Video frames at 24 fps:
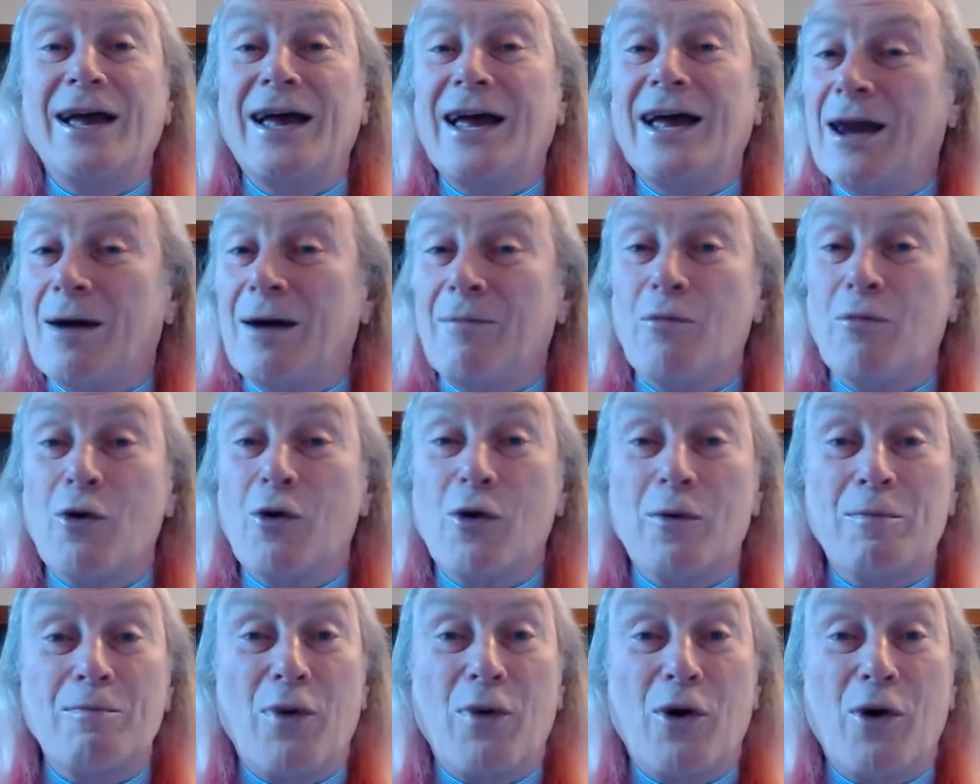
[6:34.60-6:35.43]
in a
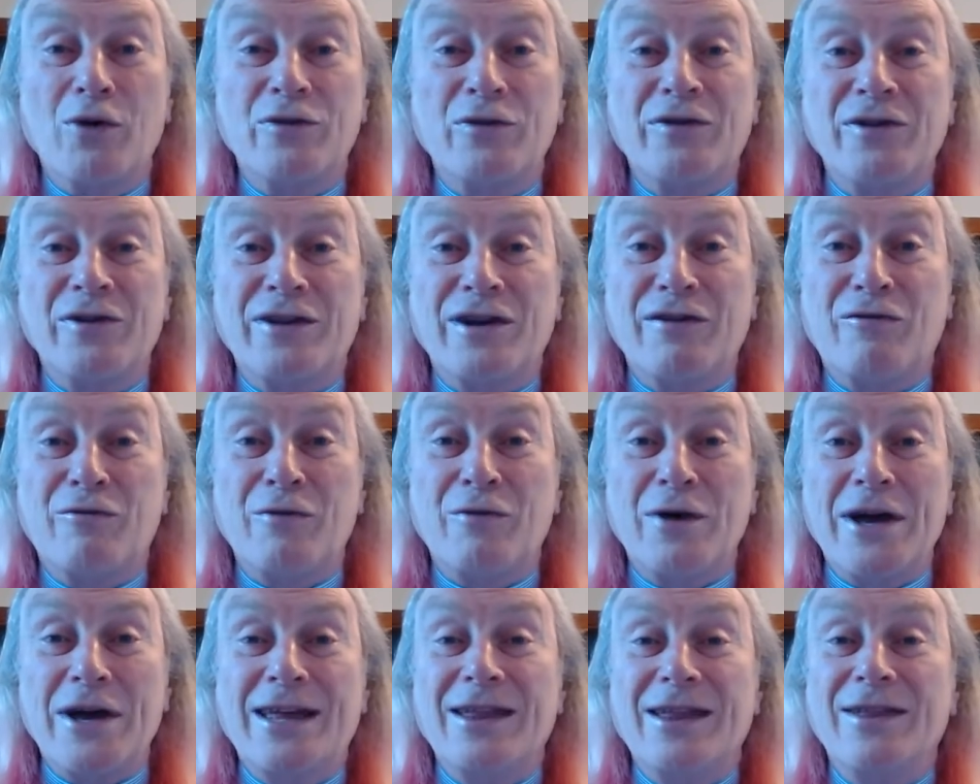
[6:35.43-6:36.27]
more positive
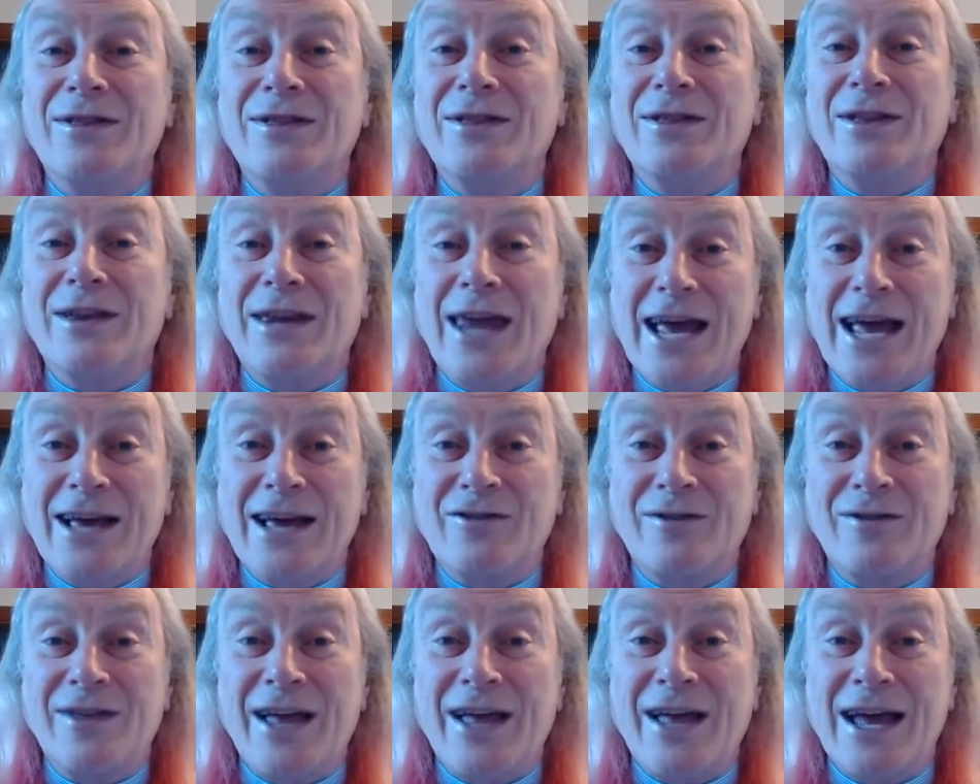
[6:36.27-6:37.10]
way the
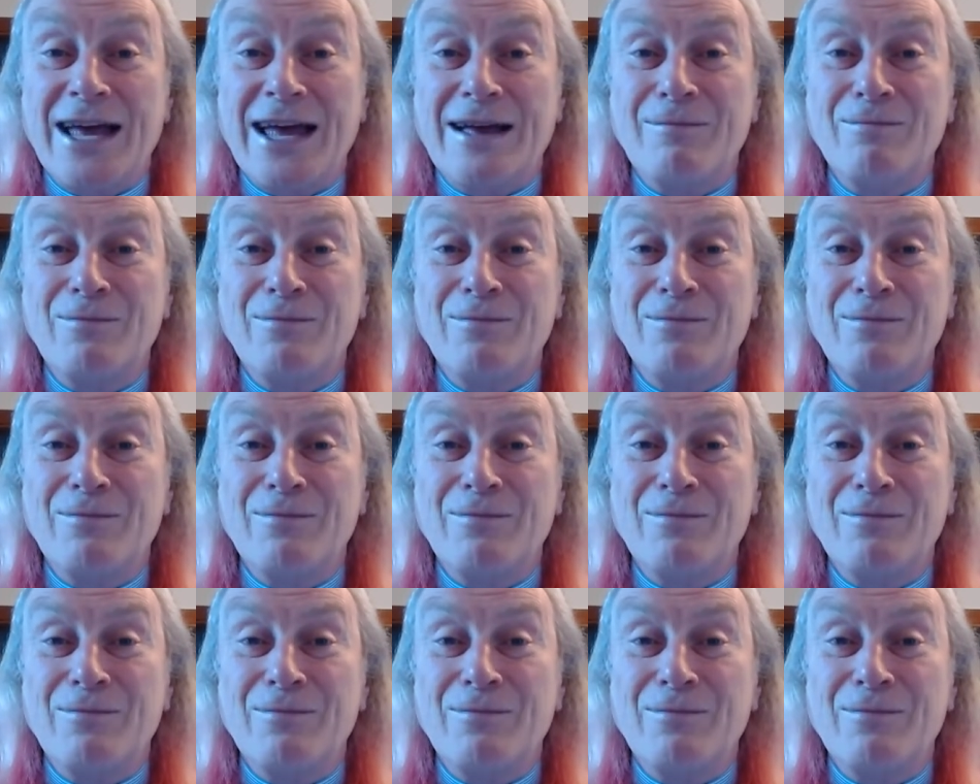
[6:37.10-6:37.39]
next day.